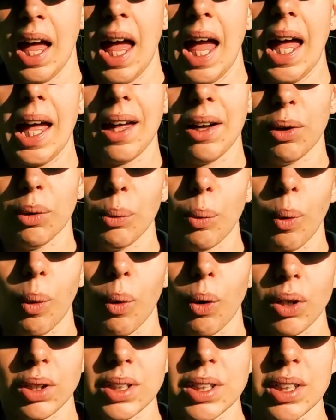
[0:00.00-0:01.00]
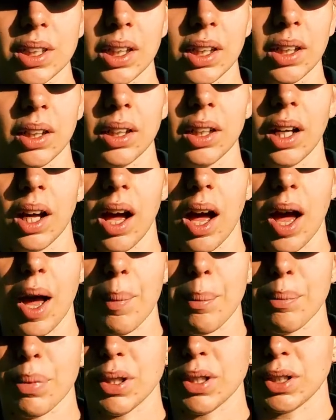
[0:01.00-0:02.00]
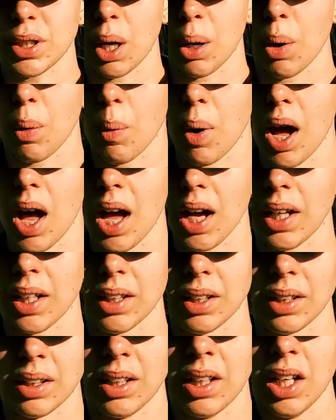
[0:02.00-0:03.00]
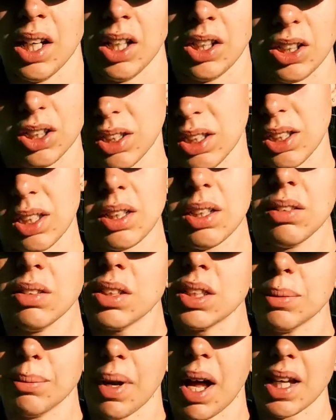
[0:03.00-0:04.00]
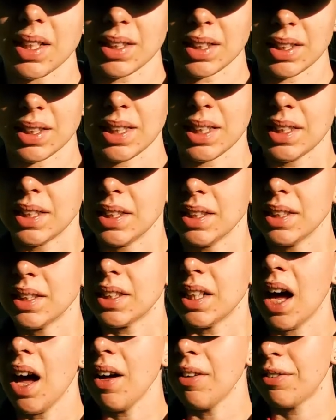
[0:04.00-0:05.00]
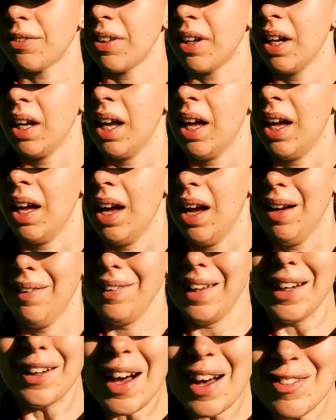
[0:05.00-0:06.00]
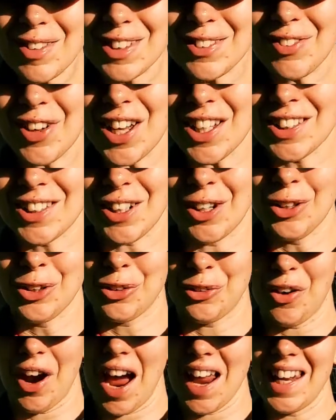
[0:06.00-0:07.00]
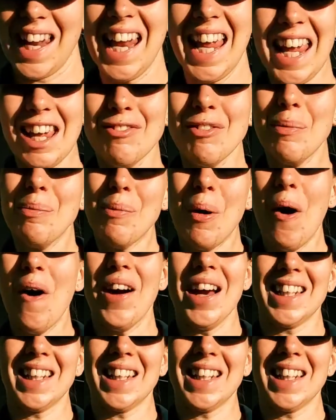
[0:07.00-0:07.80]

hill walks and Pessoa work and just some nice consistent stuff. And then he'll have his first social ride, and even more